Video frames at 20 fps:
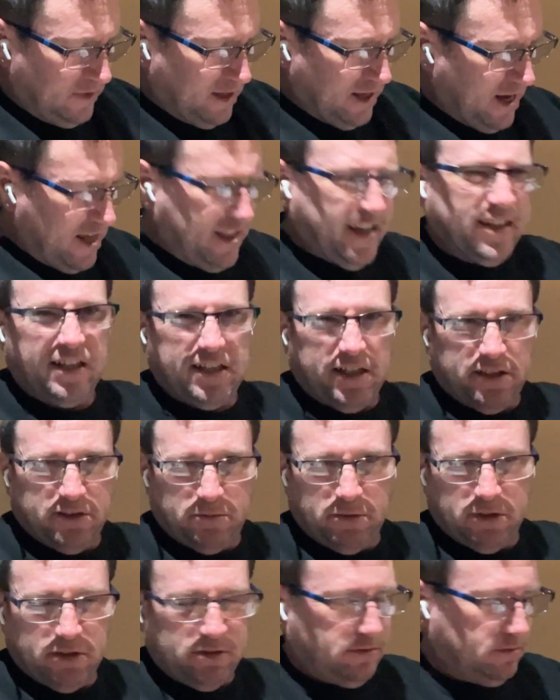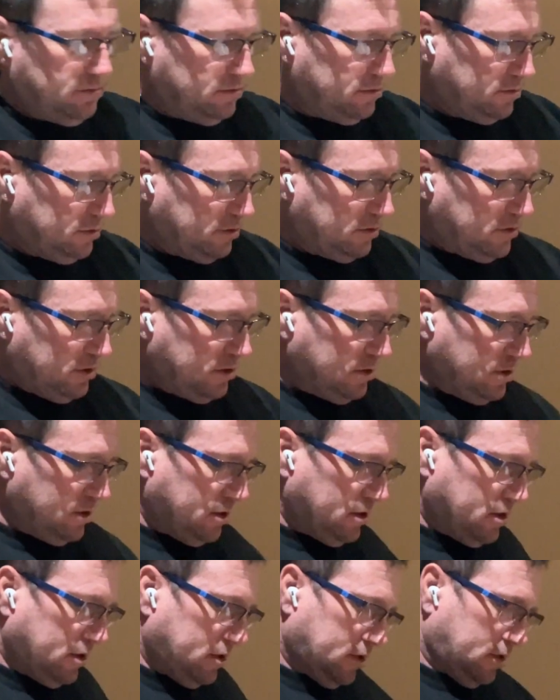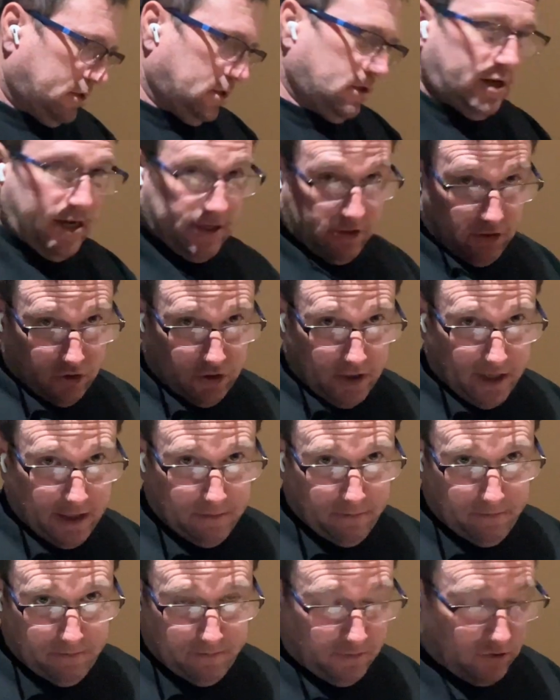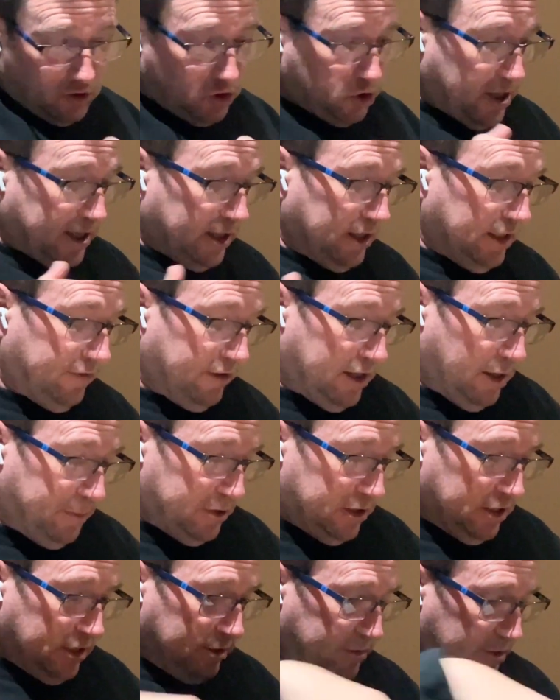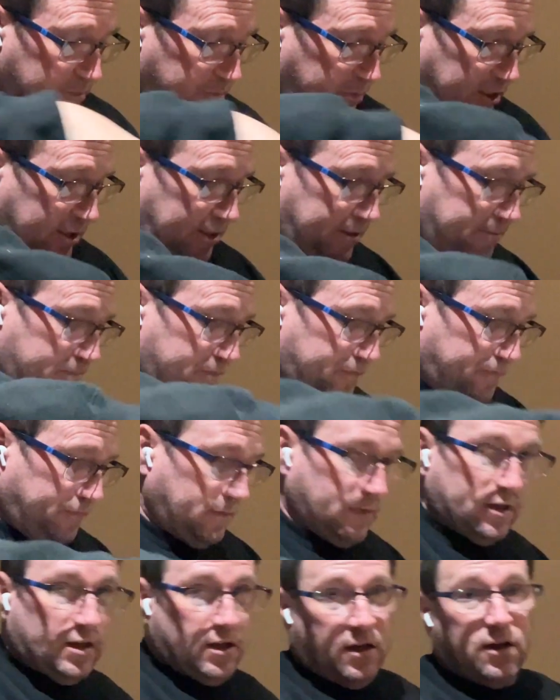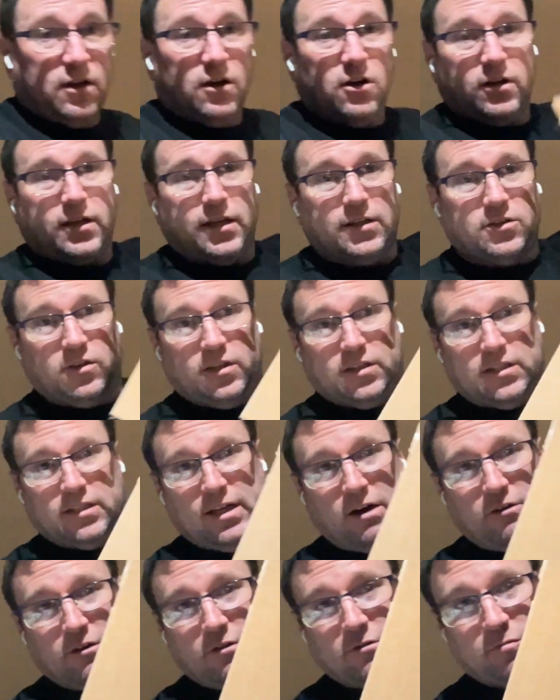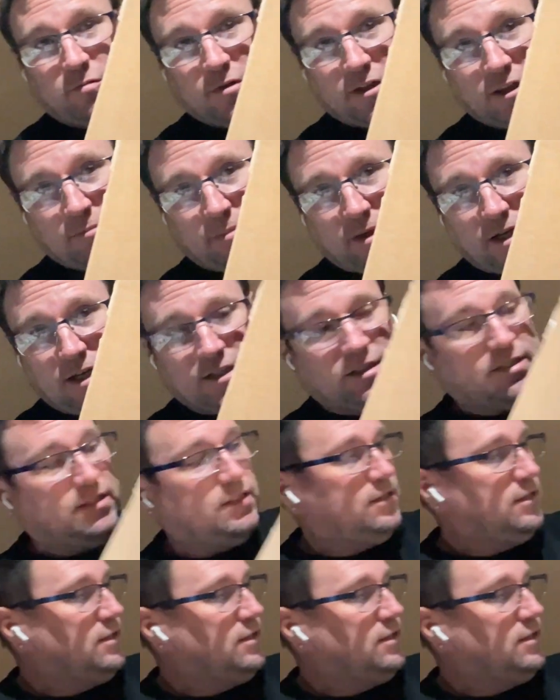I like the color blue. So I do try to live it up a little bit, but okay, so this is how it was put in the box.